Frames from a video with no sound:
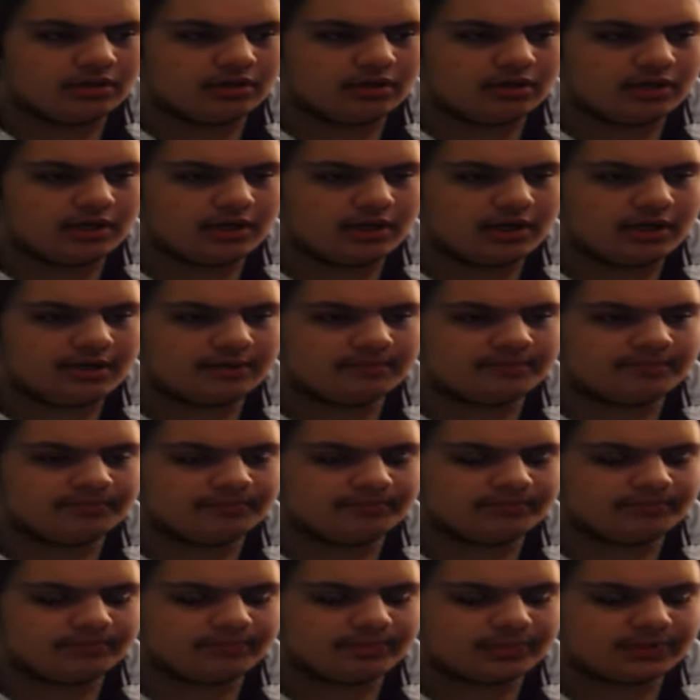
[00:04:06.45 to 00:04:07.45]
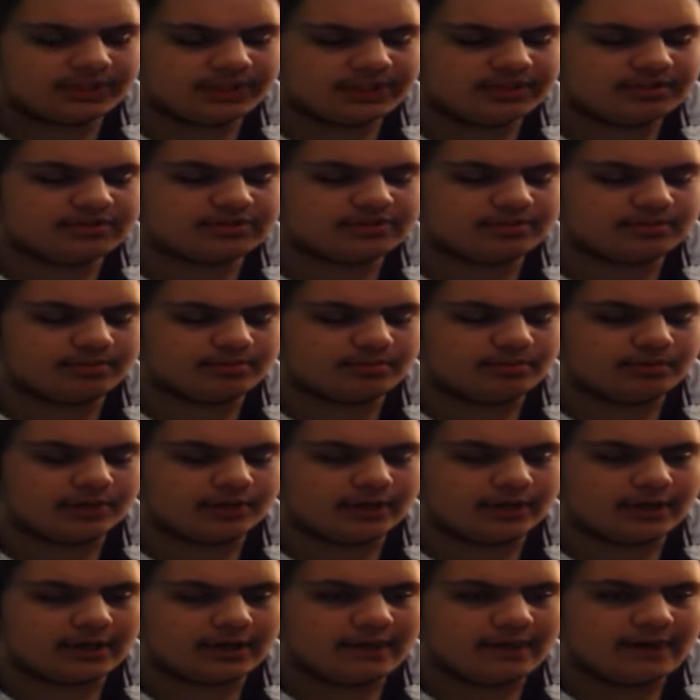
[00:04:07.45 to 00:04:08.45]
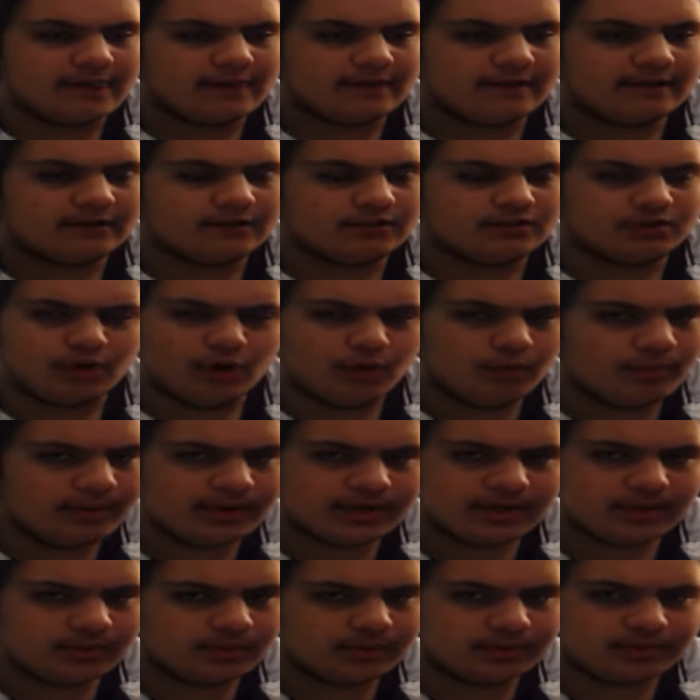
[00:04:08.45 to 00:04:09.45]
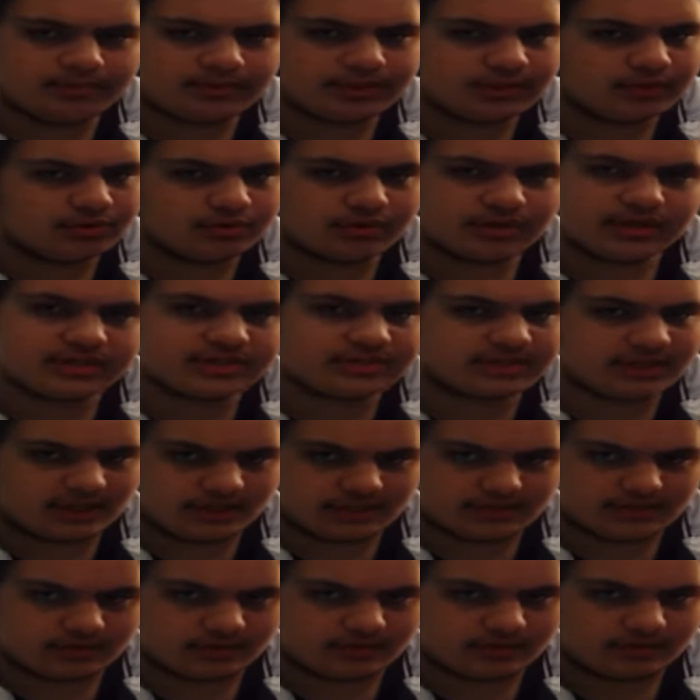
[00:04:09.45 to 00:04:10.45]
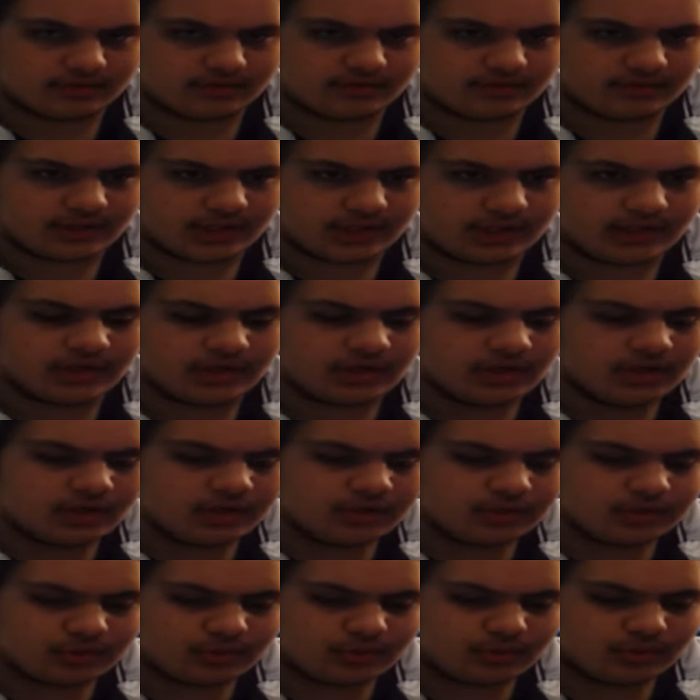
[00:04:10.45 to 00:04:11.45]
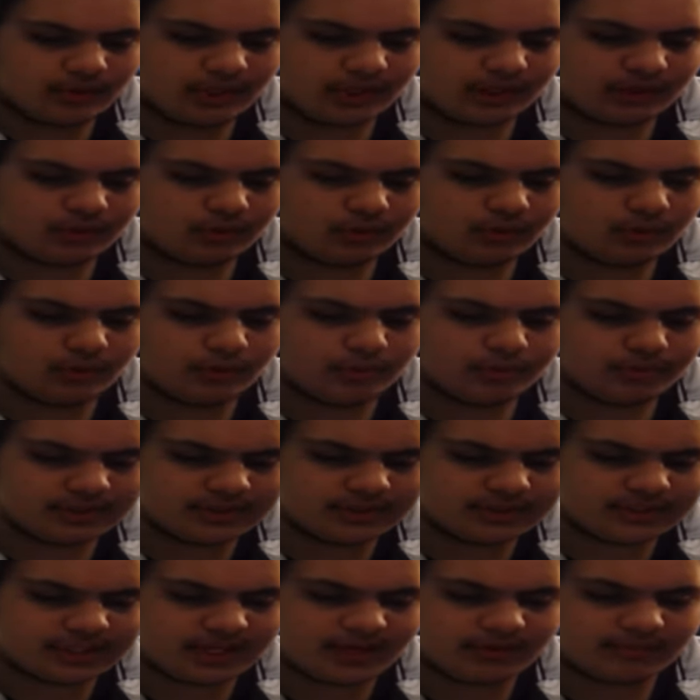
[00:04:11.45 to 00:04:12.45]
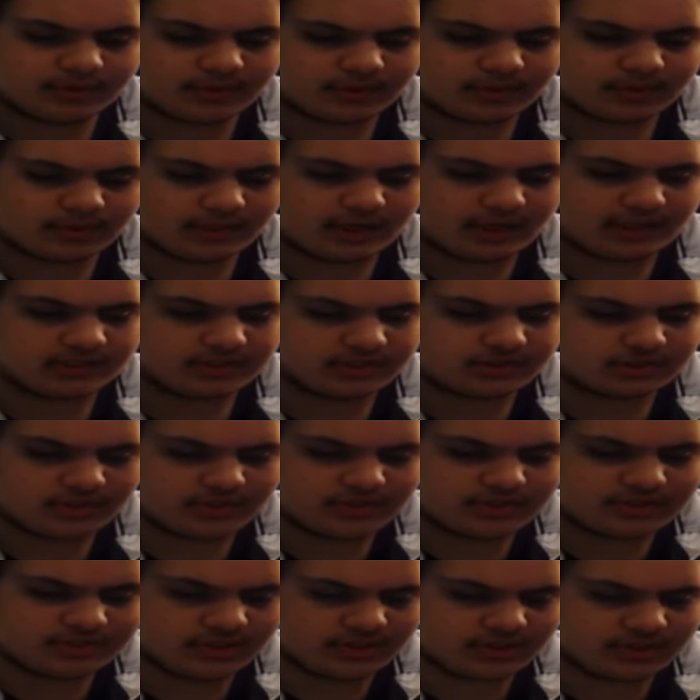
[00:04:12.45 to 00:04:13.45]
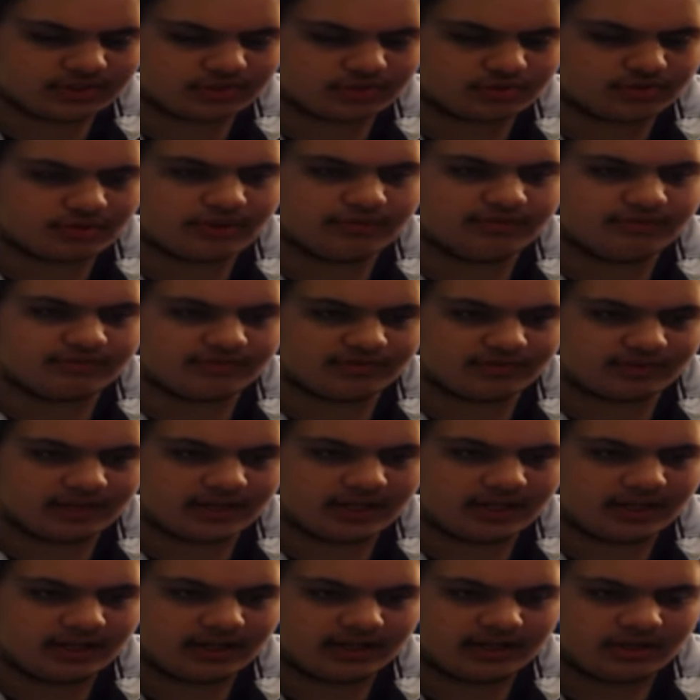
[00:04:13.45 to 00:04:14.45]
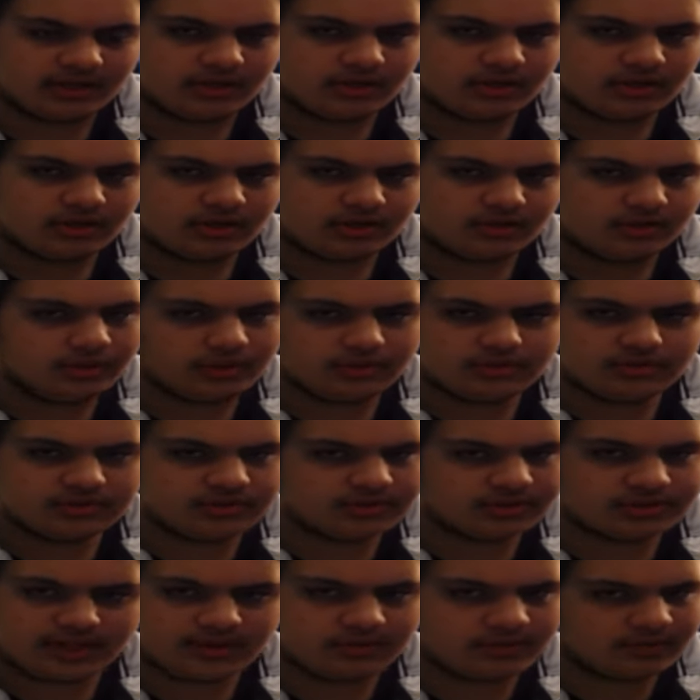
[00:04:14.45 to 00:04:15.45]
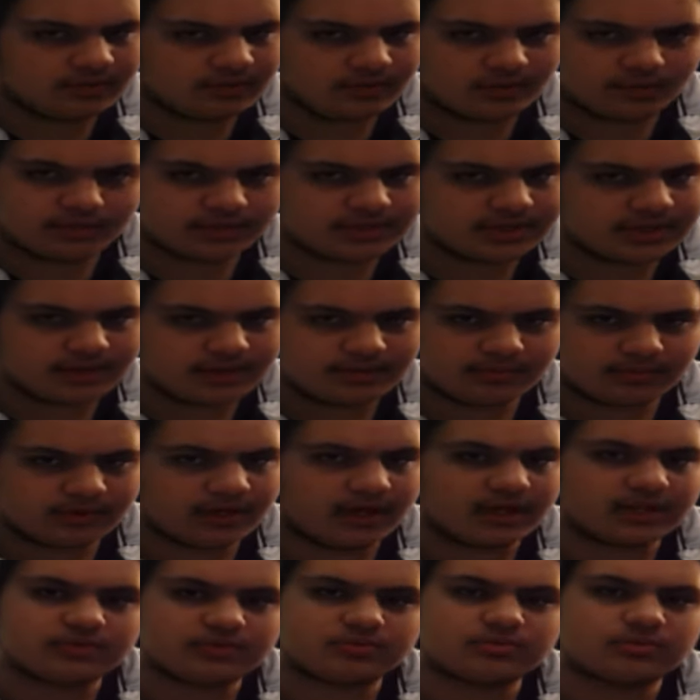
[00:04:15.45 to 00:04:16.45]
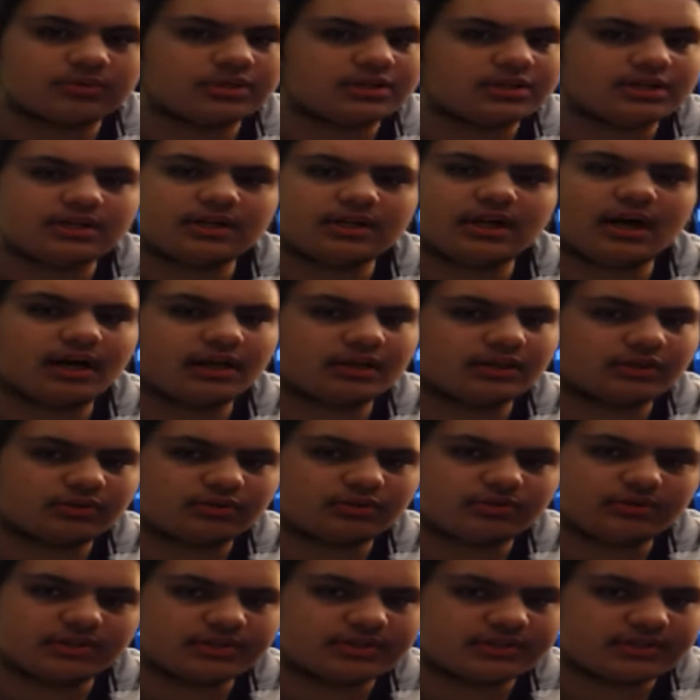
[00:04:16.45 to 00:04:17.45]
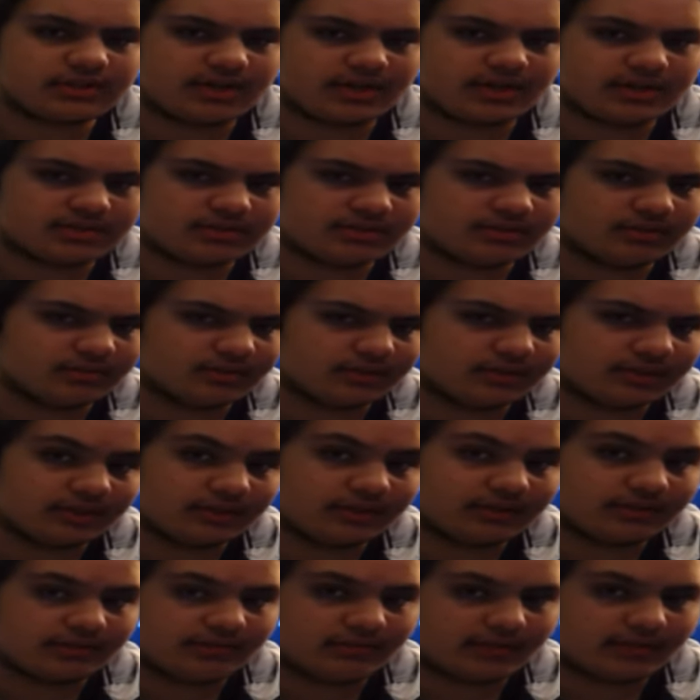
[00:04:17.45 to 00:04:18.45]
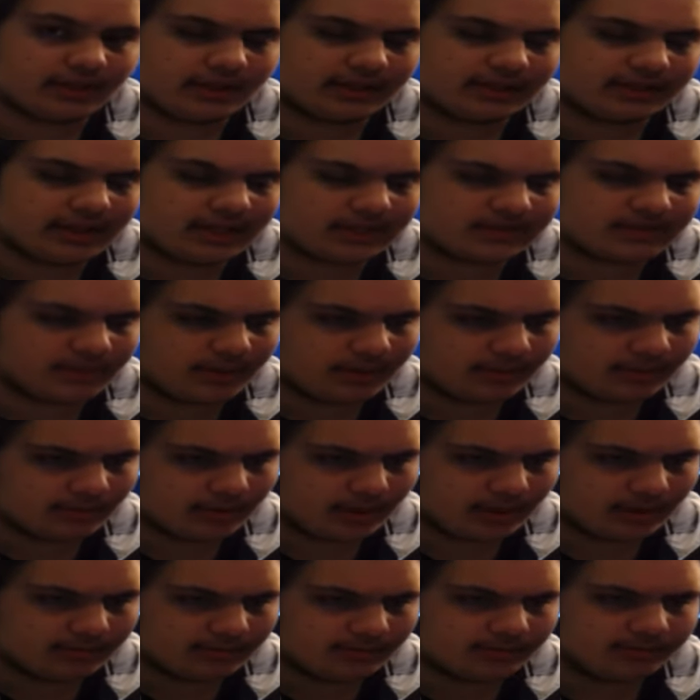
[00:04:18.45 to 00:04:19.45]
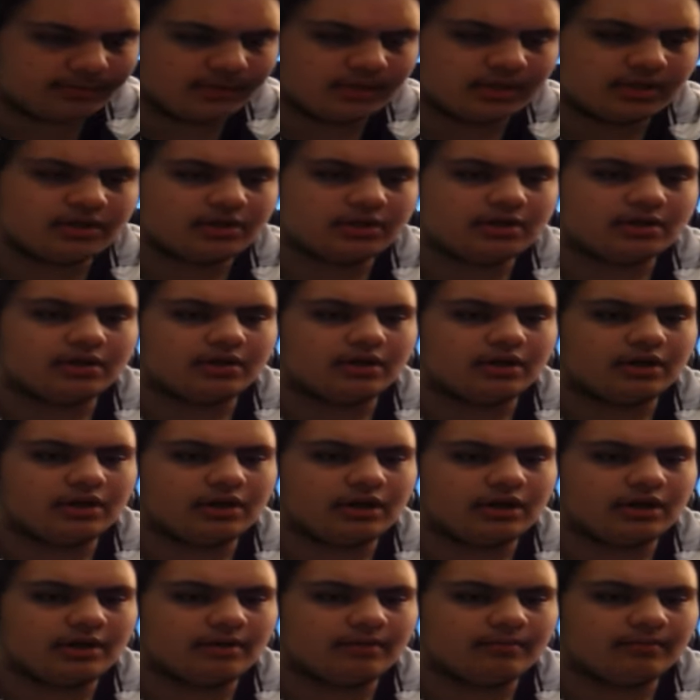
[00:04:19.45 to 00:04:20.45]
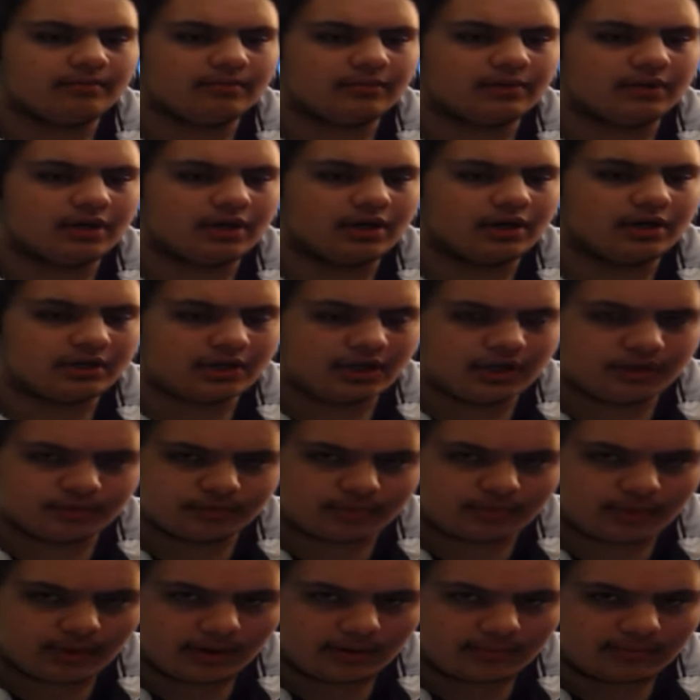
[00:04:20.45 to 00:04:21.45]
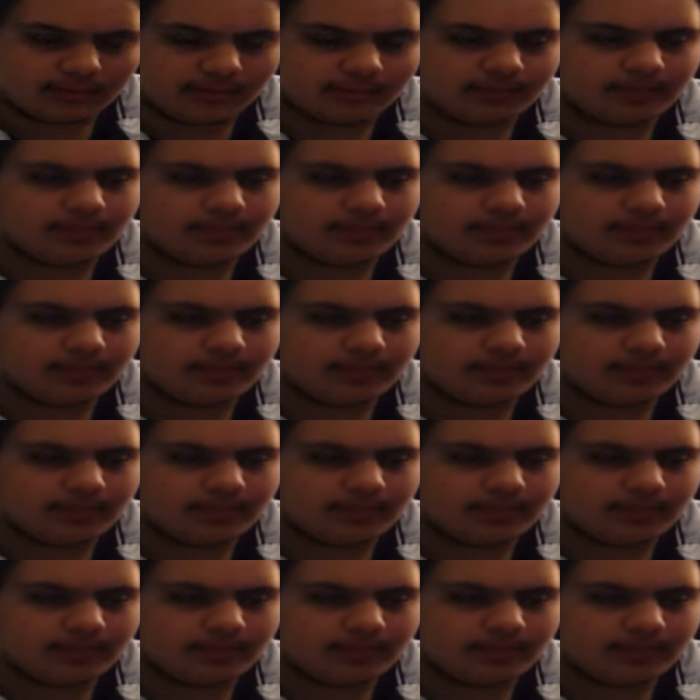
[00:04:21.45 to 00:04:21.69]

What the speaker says: But here's the point. Nobody would be criticizing her for that. So while corporate Democrats criticize Trump for that, those same corporate Democrats would not criticize Hillary Clinton for that. That's my problem. Another problem.